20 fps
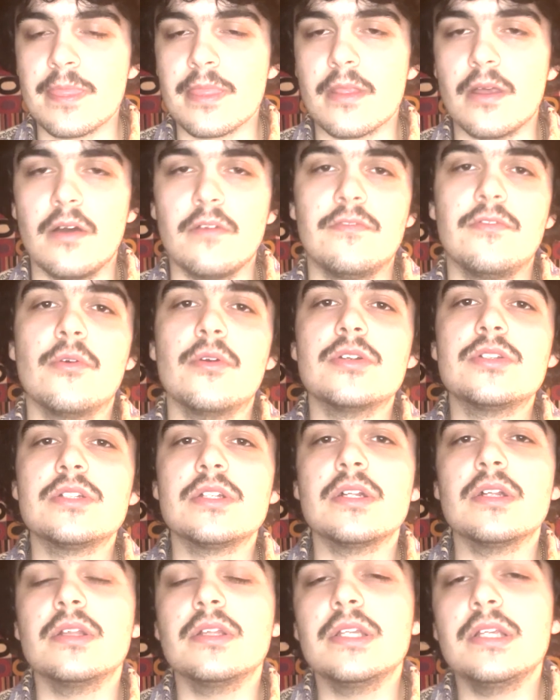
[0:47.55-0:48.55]

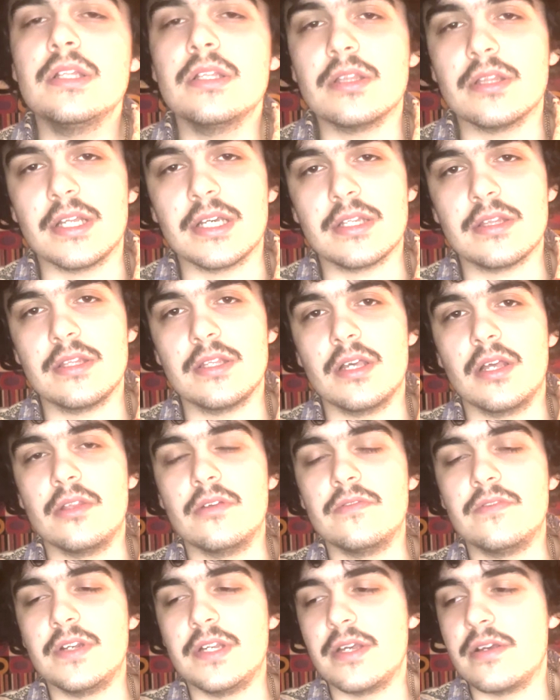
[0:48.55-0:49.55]
Unfortunately, like the
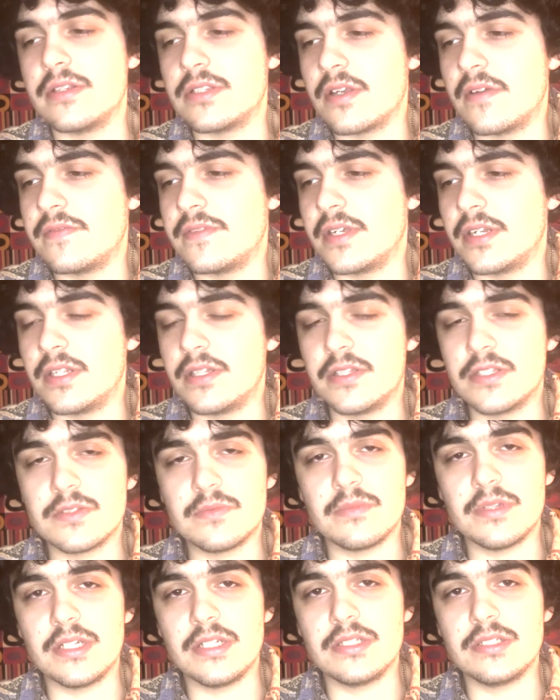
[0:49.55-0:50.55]
other videos I've done in this
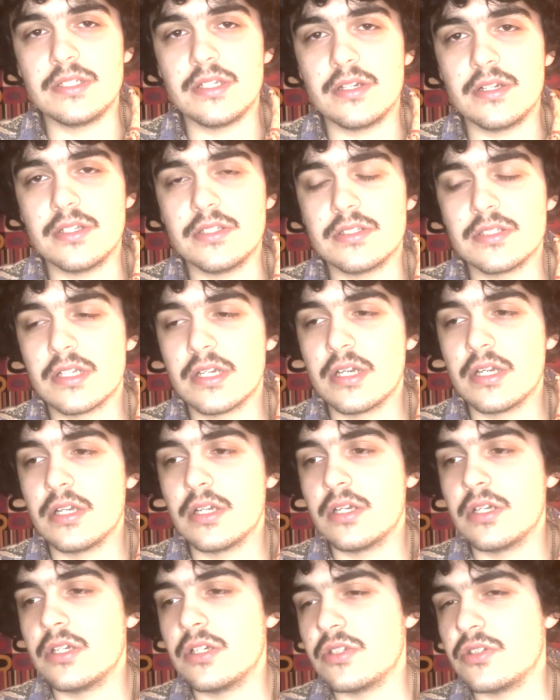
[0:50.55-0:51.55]
mini series,
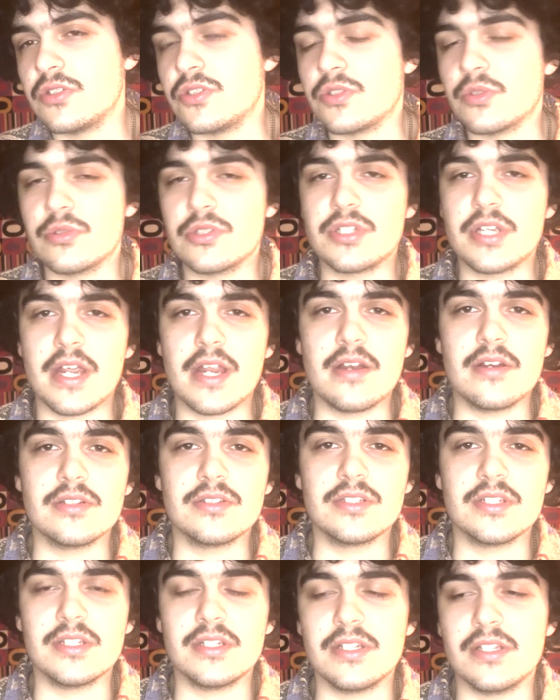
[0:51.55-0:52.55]
George
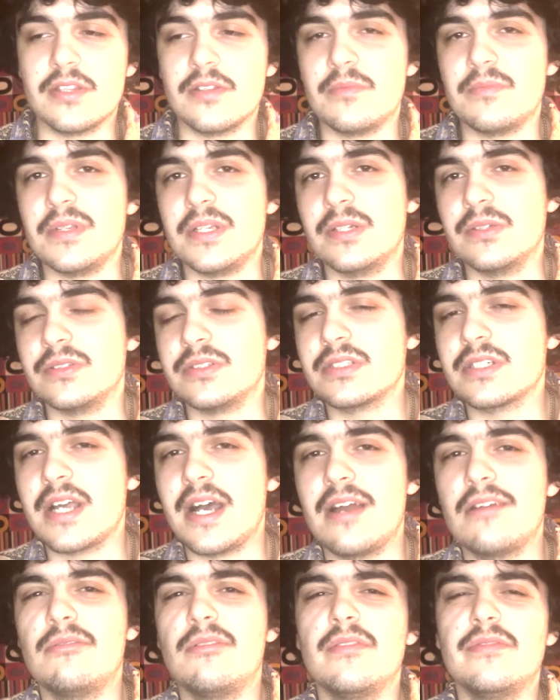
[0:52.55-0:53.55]
Harrison and the Beatles
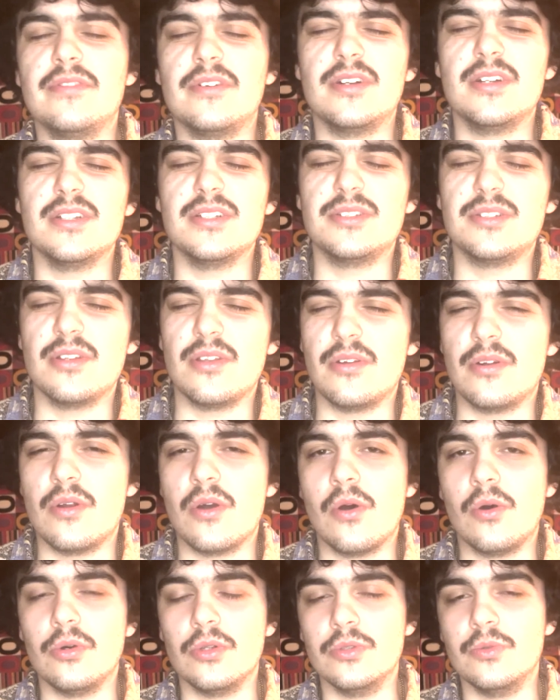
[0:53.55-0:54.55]
kind of reverted to
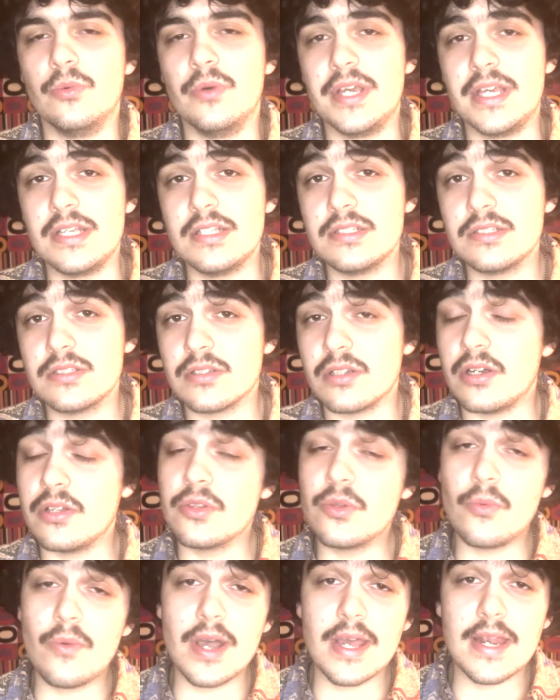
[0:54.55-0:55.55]
their old ways on
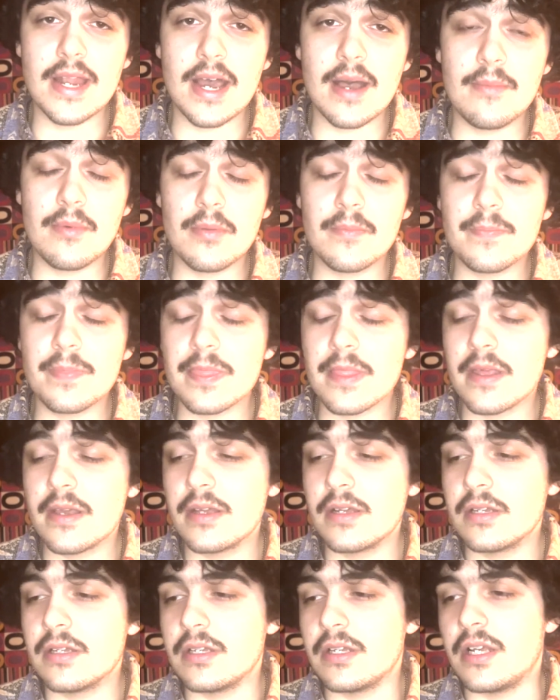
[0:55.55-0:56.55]
the White Album,
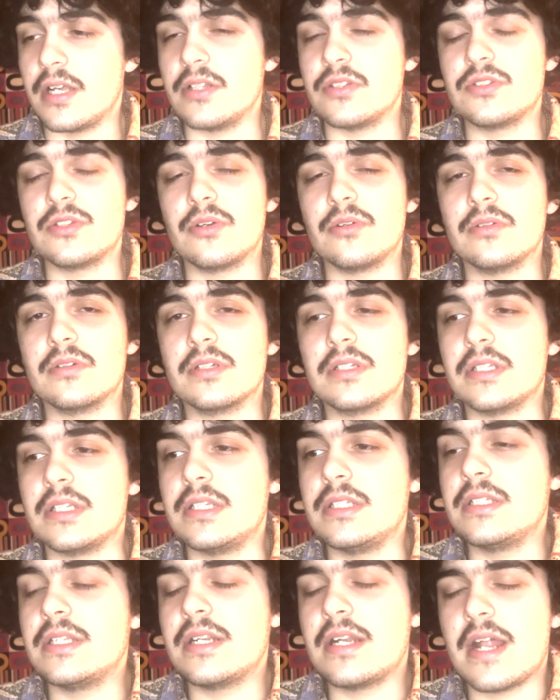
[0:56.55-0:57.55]
and so
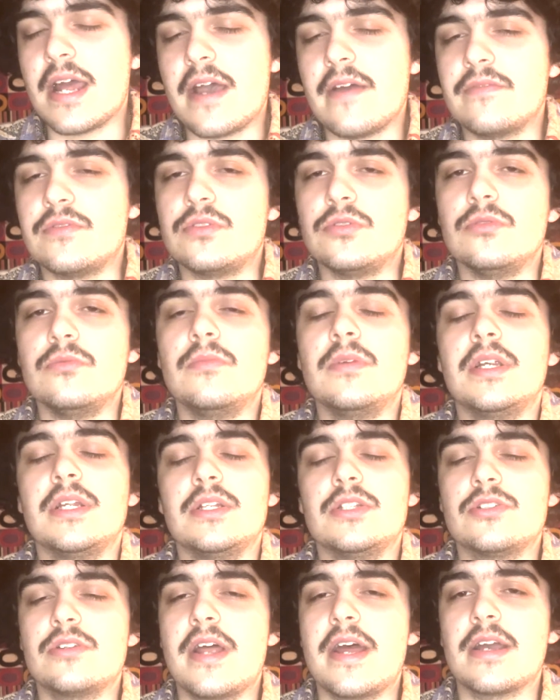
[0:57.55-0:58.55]
he didn't have too many
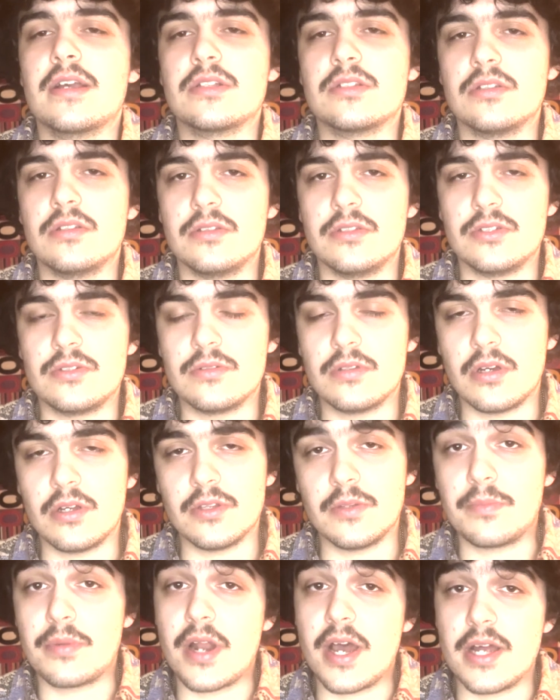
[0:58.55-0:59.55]
tracks on
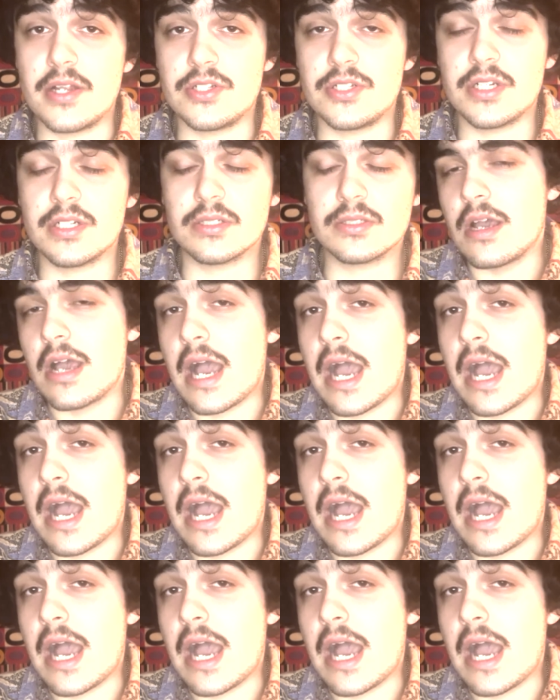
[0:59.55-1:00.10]
the project.